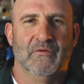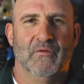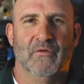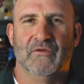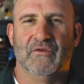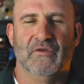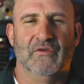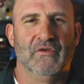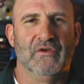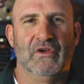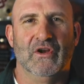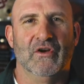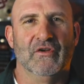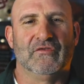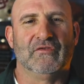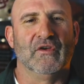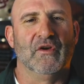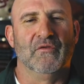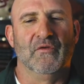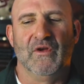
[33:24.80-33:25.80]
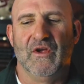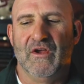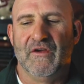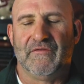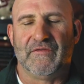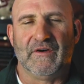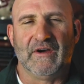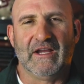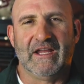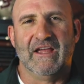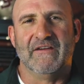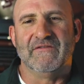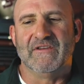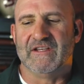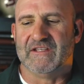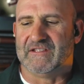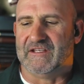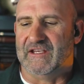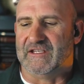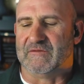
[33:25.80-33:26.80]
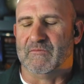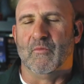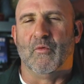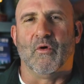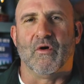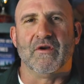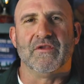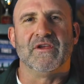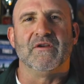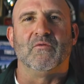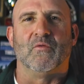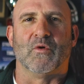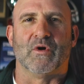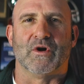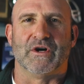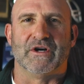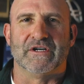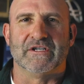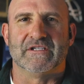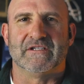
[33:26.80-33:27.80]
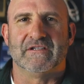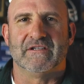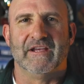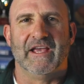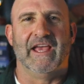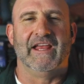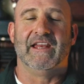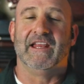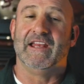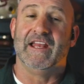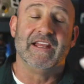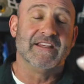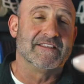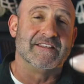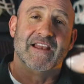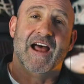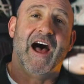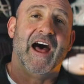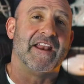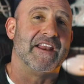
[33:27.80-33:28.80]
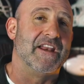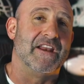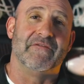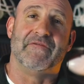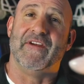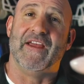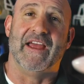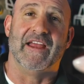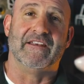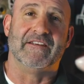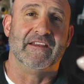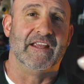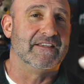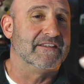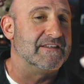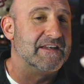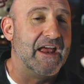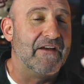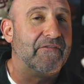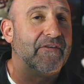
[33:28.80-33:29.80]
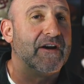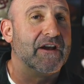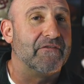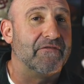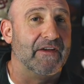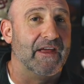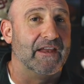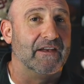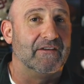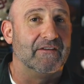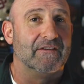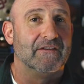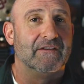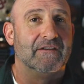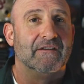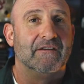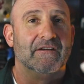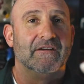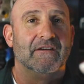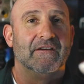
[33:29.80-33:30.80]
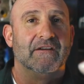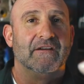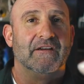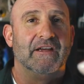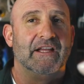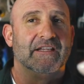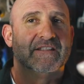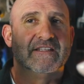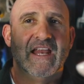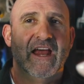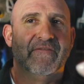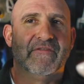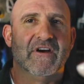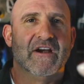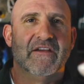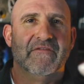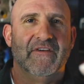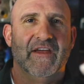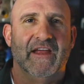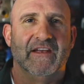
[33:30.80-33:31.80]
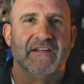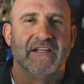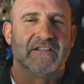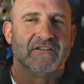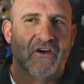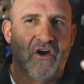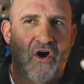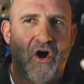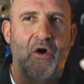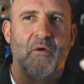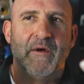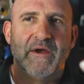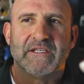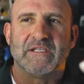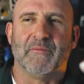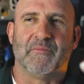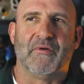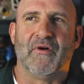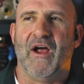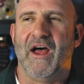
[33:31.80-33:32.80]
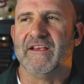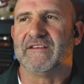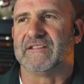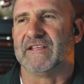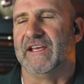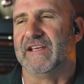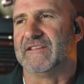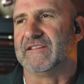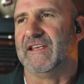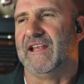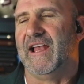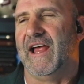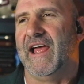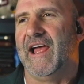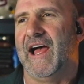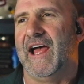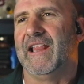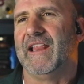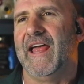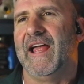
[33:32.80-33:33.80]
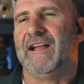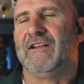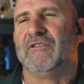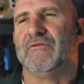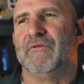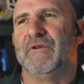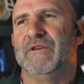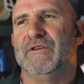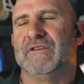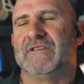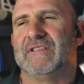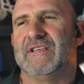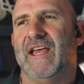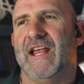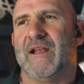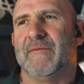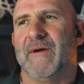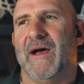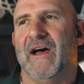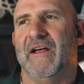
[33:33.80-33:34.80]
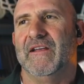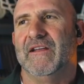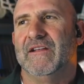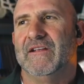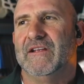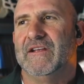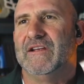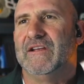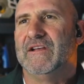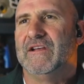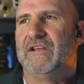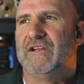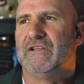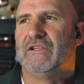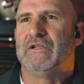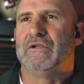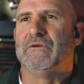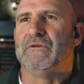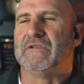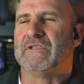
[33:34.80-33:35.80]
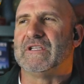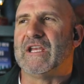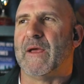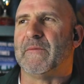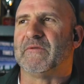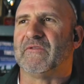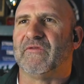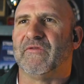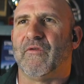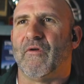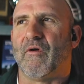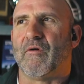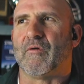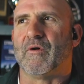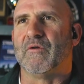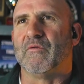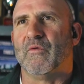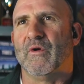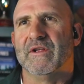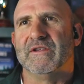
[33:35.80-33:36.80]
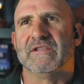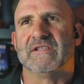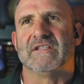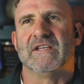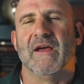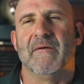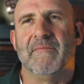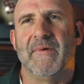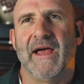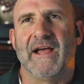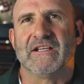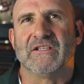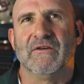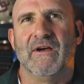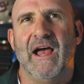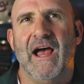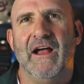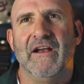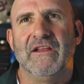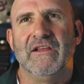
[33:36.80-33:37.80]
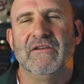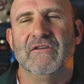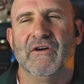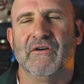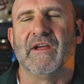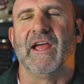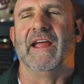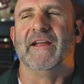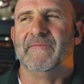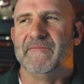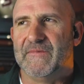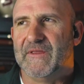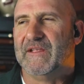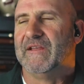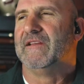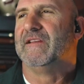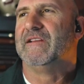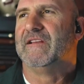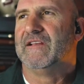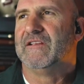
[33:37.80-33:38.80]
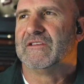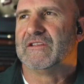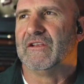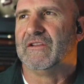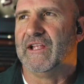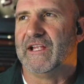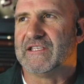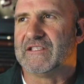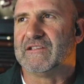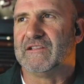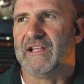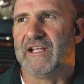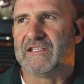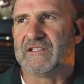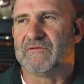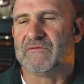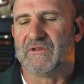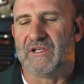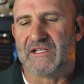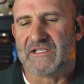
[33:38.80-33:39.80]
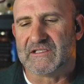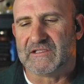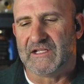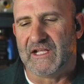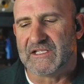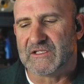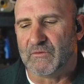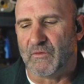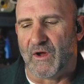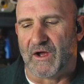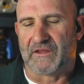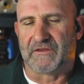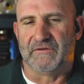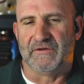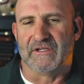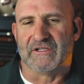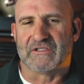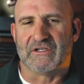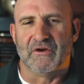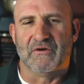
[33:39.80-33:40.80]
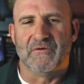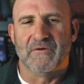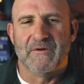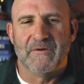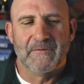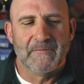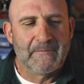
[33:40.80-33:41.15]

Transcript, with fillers: Yep. You know, yep. so forgiveness is more than words and it is not yes. an event. It's never an event. No, no. It's never an no. event. It's always a process. No. And I, I liked what you said about two steps forward, one step back. So how do you, okay, so let's, let's, let's, let's walk through this. So